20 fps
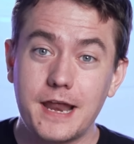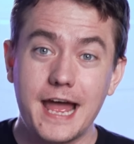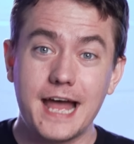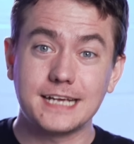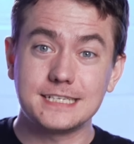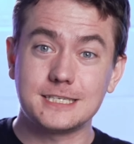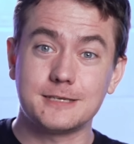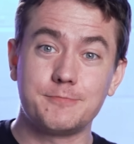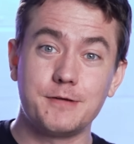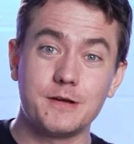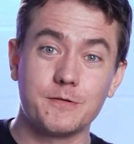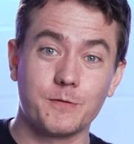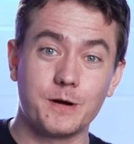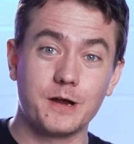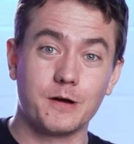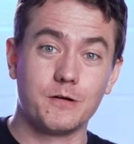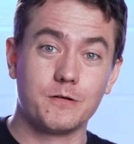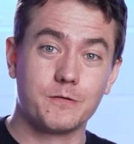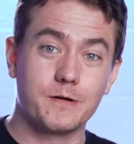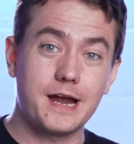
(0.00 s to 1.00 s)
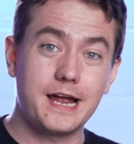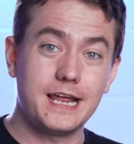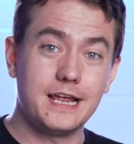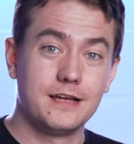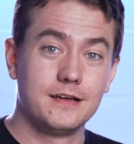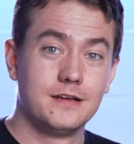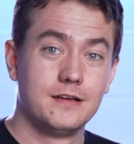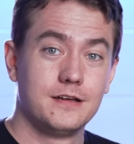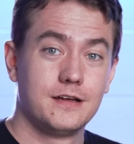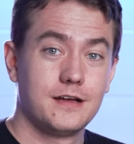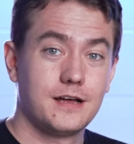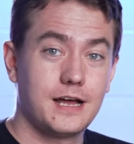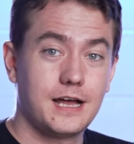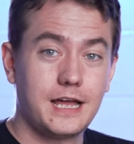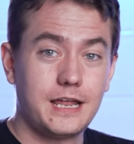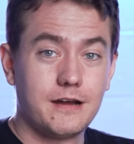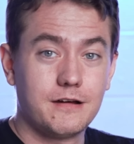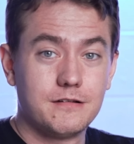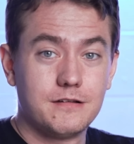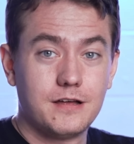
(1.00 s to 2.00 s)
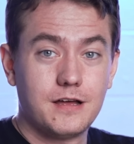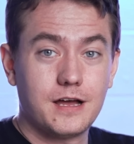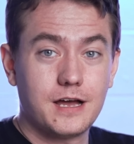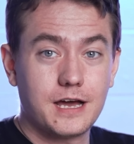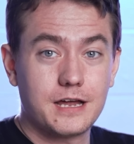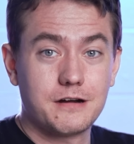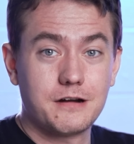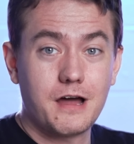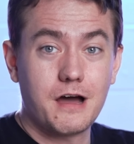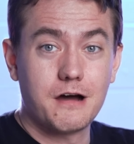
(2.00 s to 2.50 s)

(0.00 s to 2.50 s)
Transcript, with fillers: it has to be real, right? I don't, I don't